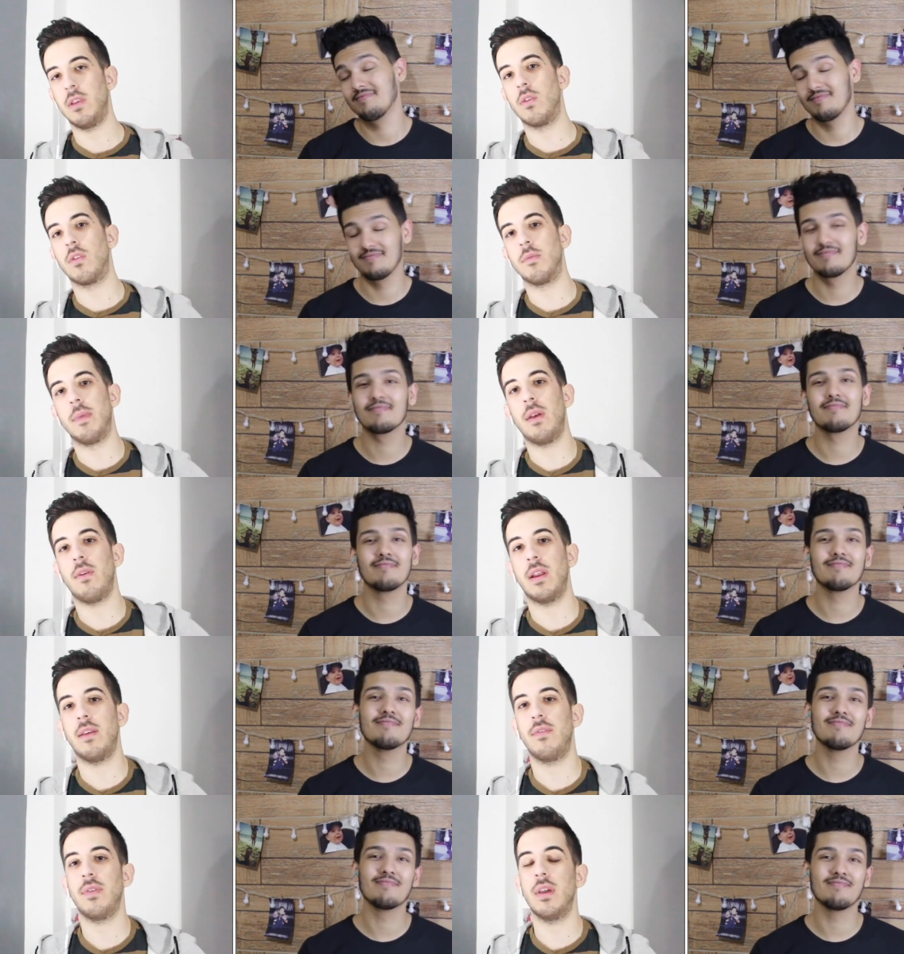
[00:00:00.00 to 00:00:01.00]
Speaker 1: and you got married and
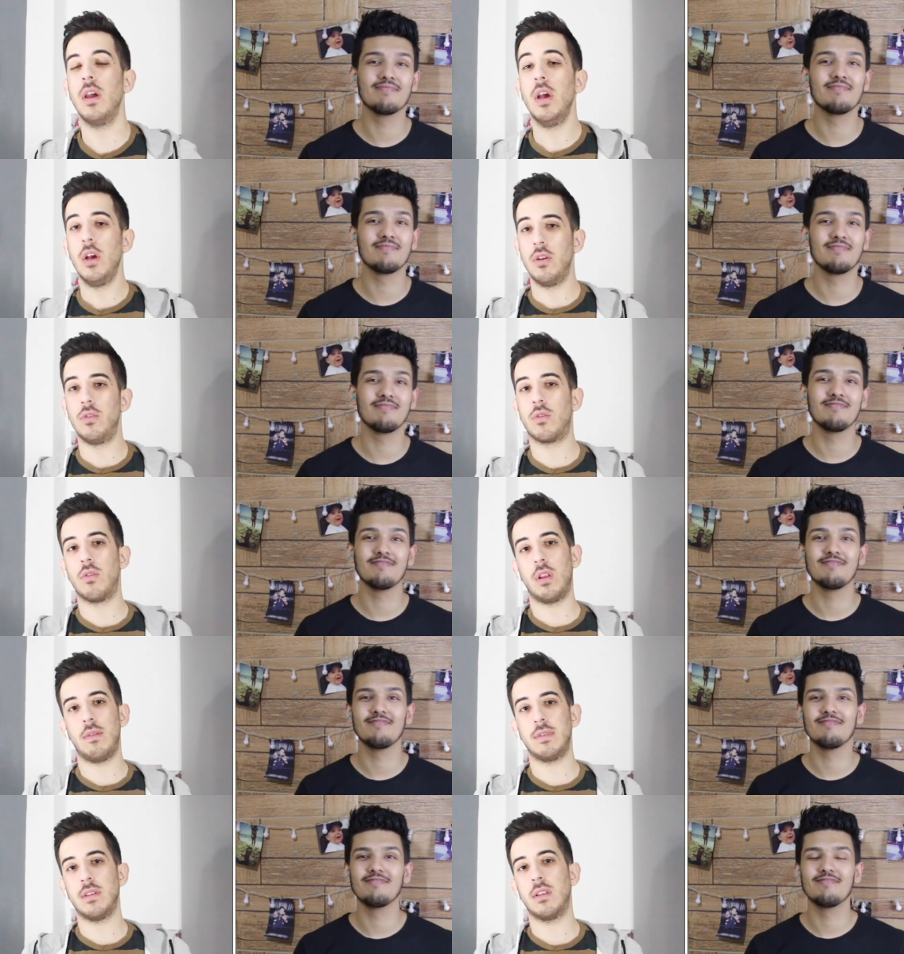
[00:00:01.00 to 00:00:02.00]
everything, you could
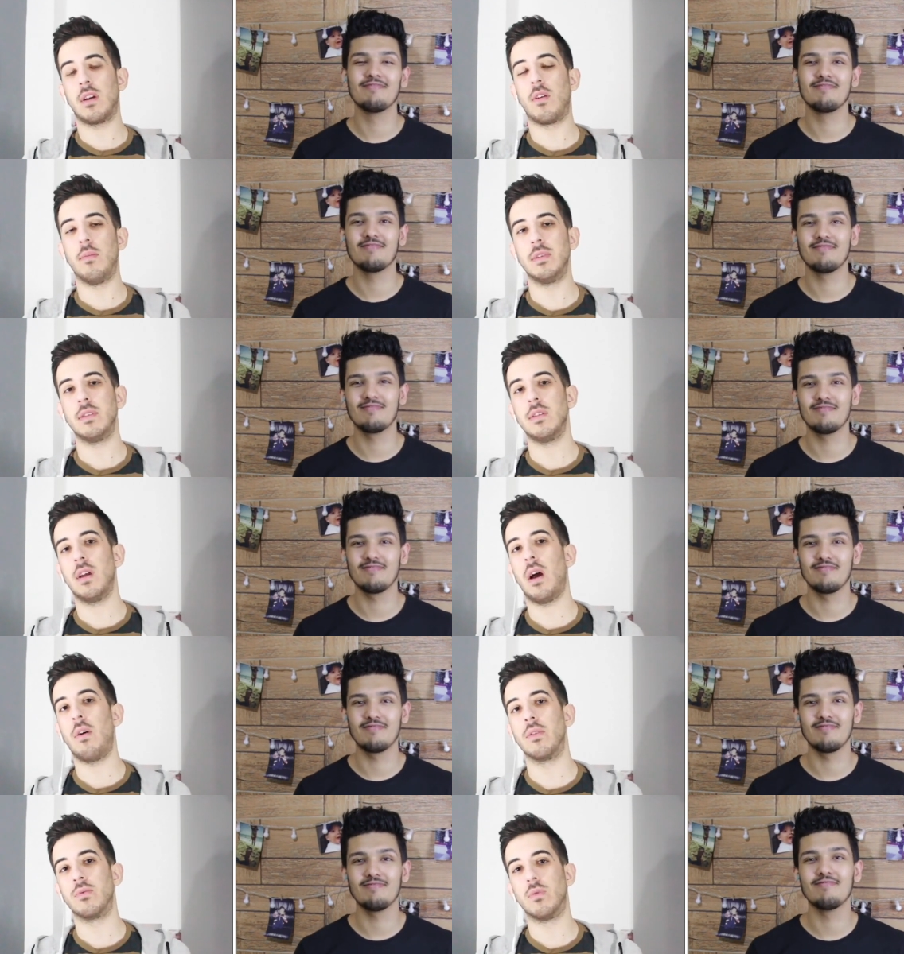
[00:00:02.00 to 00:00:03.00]
leave us in the comments
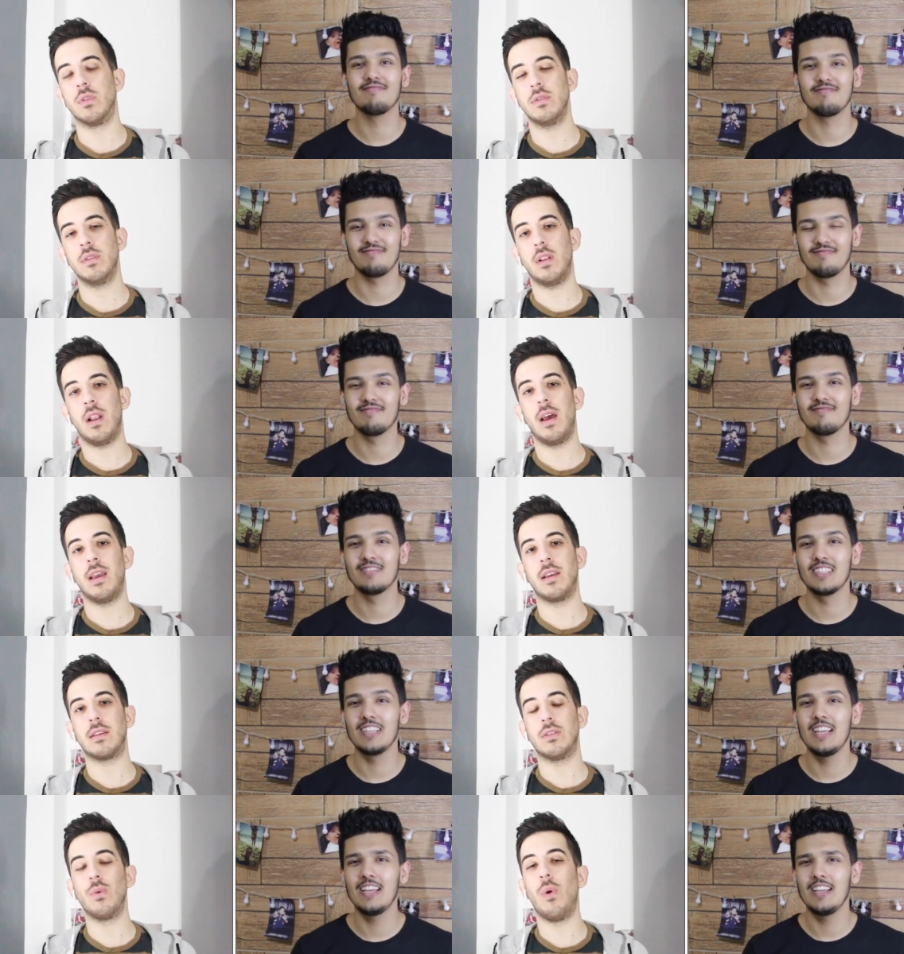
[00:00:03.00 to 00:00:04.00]
how it was,
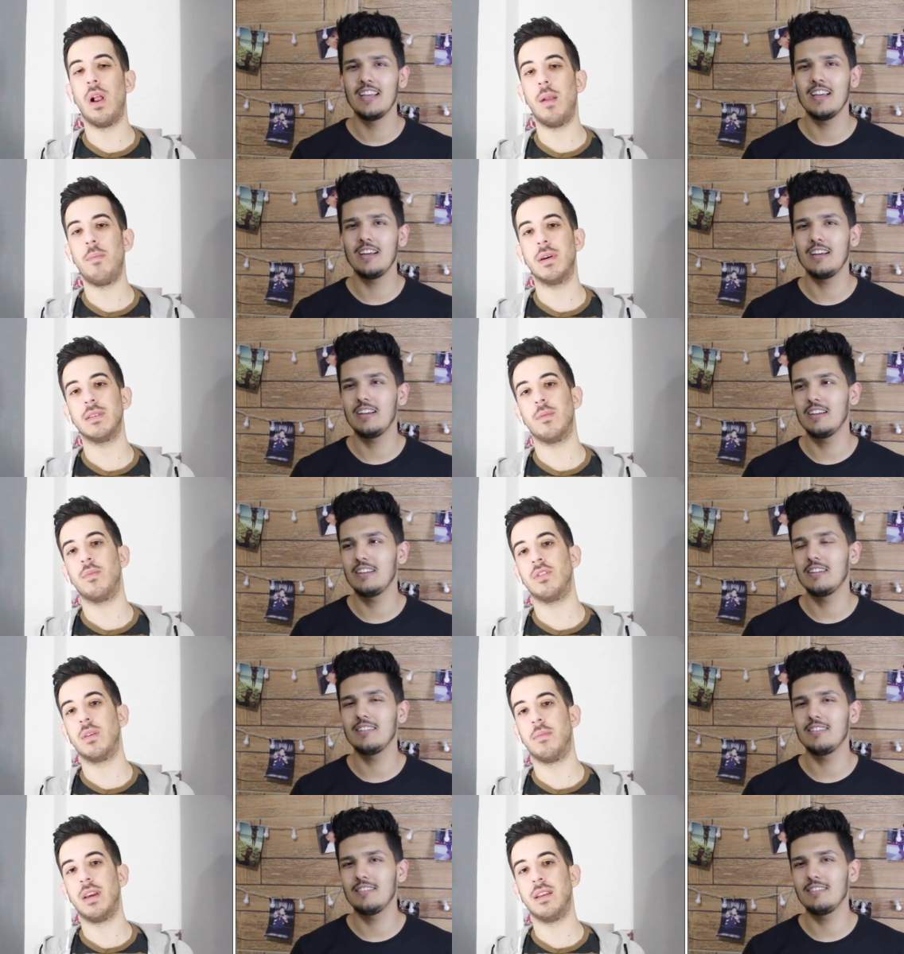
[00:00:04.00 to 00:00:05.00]
like, to help us and
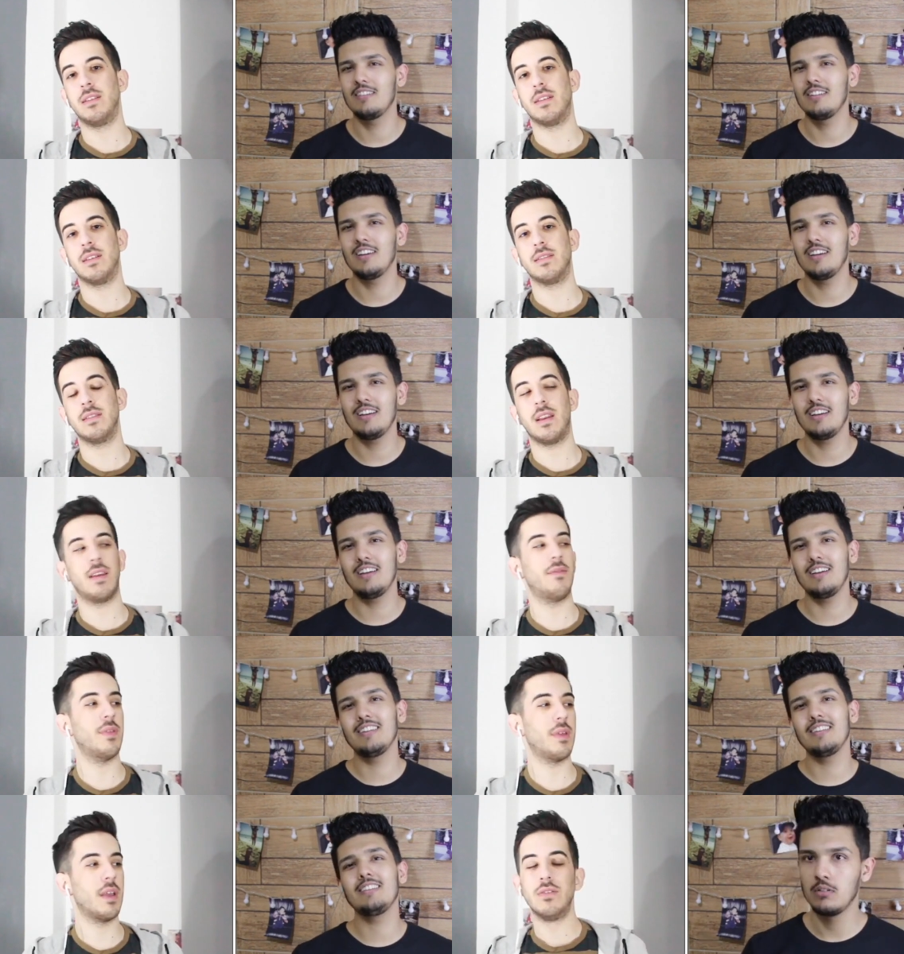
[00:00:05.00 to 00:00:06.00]
motivate us and
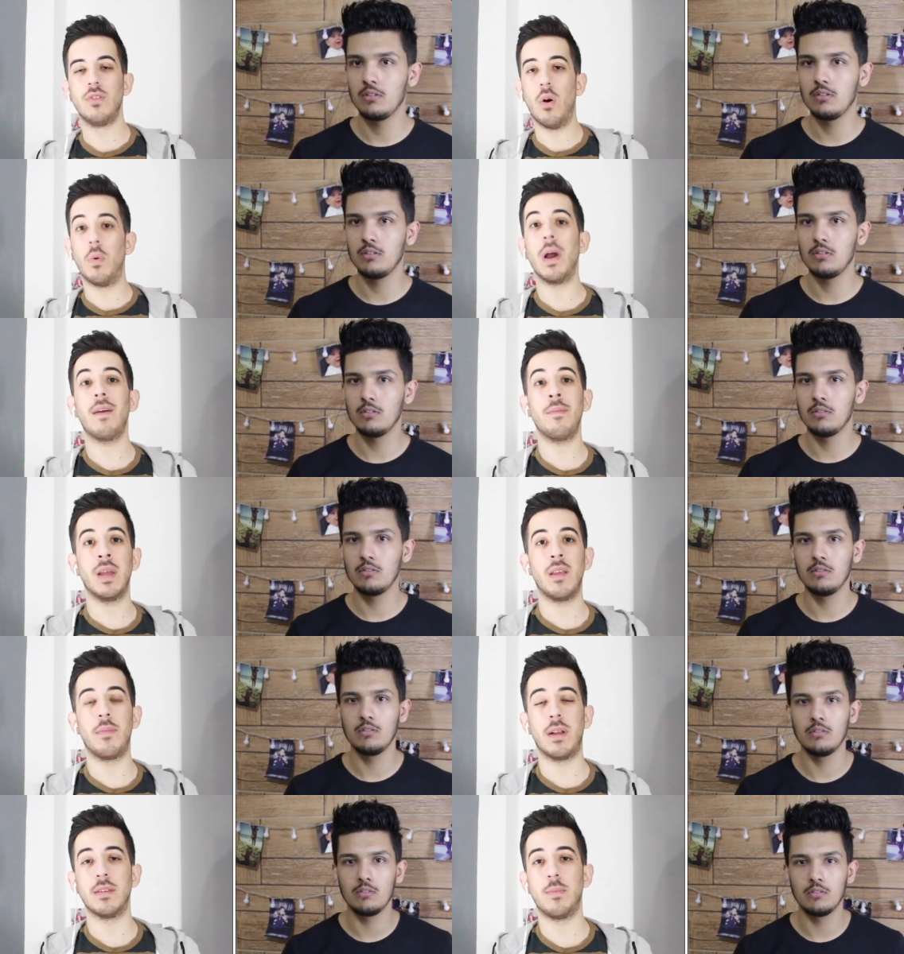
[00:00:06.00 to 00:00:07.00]
everything. So we have many
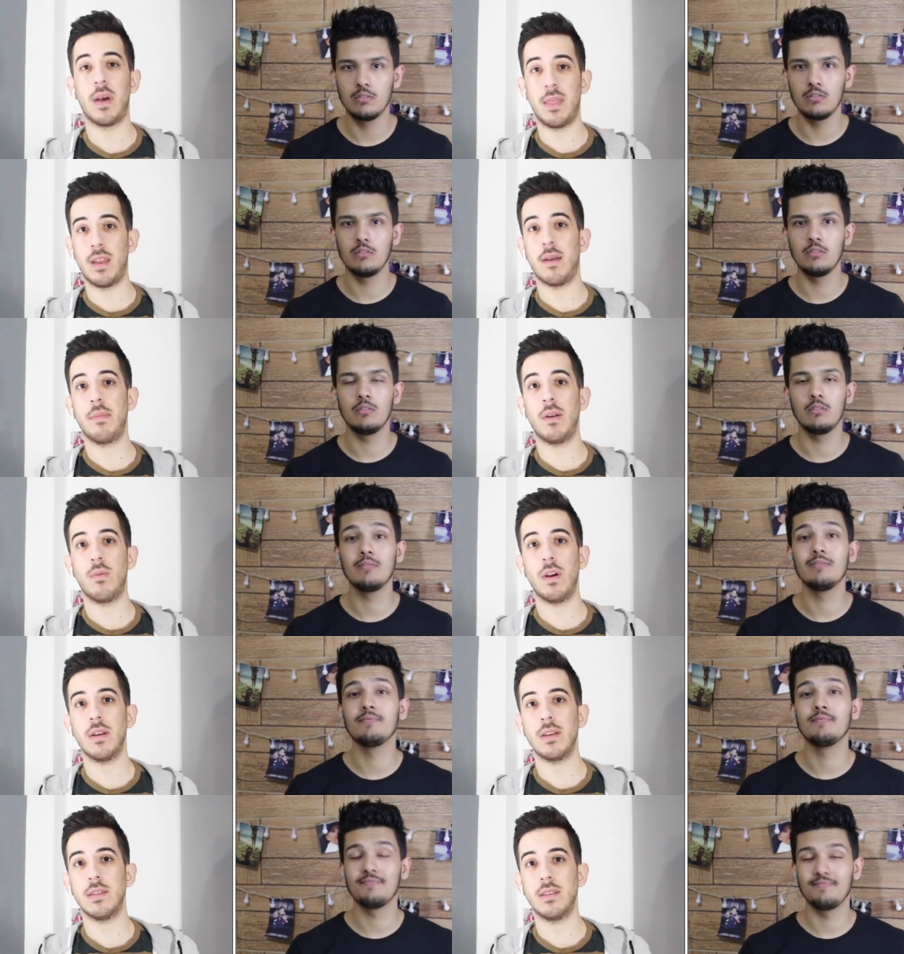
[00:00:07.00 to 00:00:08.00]
plans, but the number
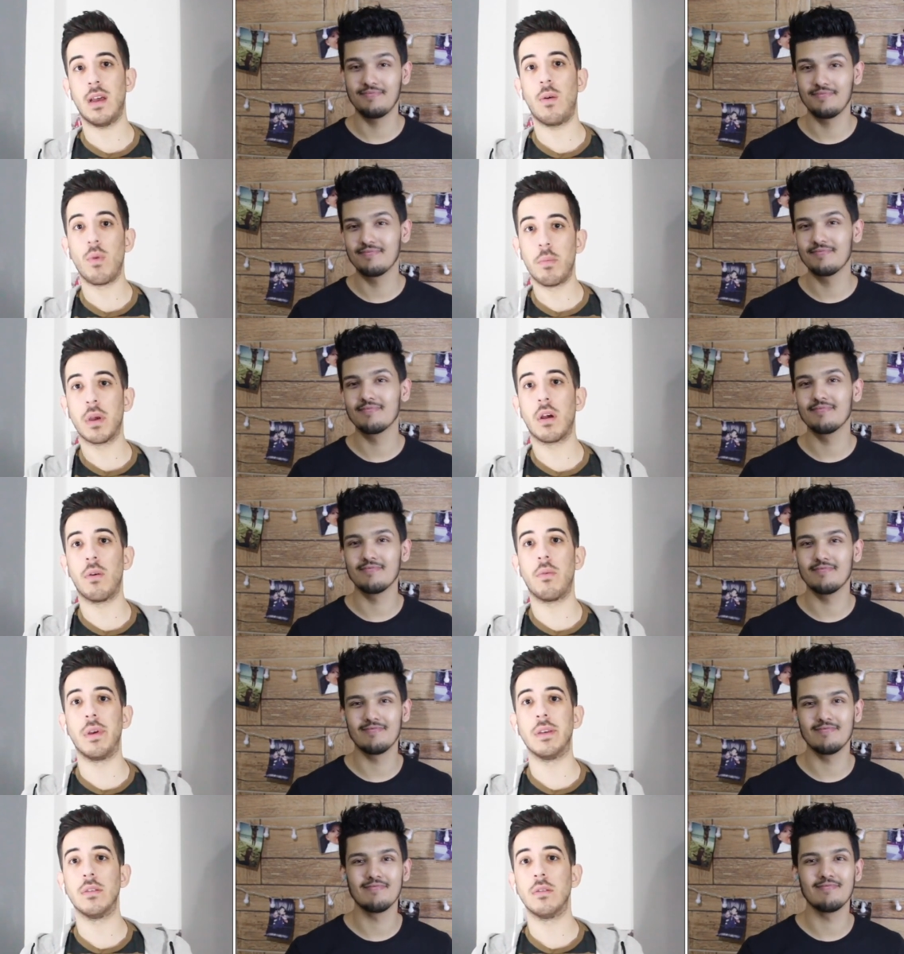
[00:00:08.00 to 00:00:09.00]
one is that we become
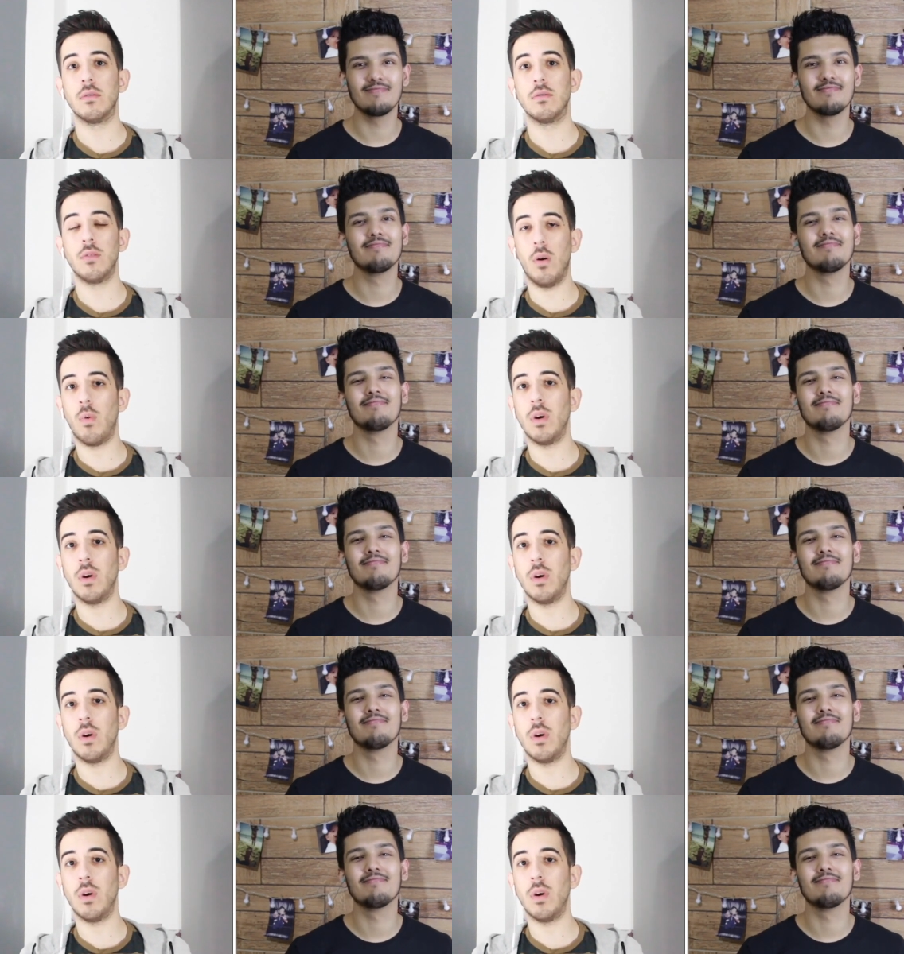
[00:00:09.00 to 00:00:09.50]
rich. So